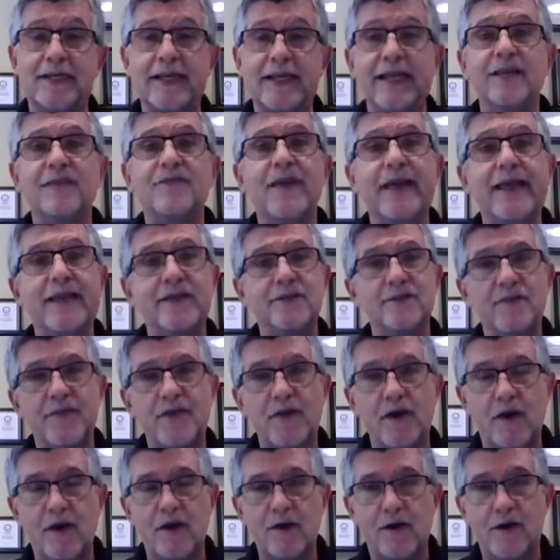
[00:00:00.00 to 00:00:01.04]
to take advantage of
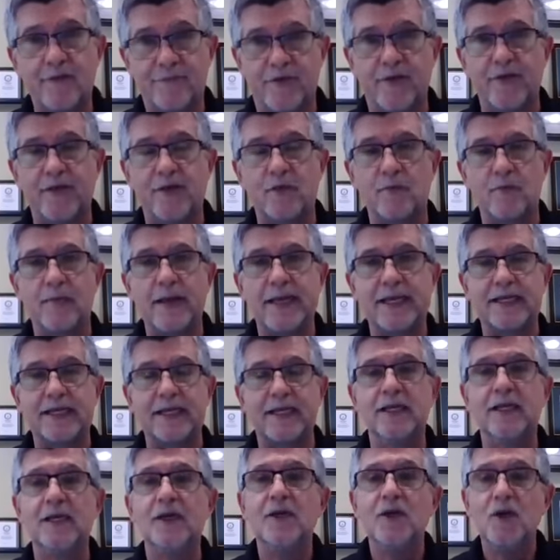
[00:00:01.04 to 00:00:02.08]
the offer that we're
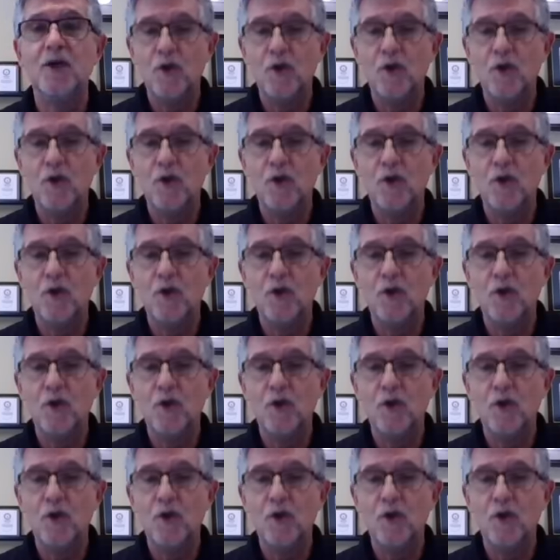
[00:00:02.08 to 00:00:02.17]
making,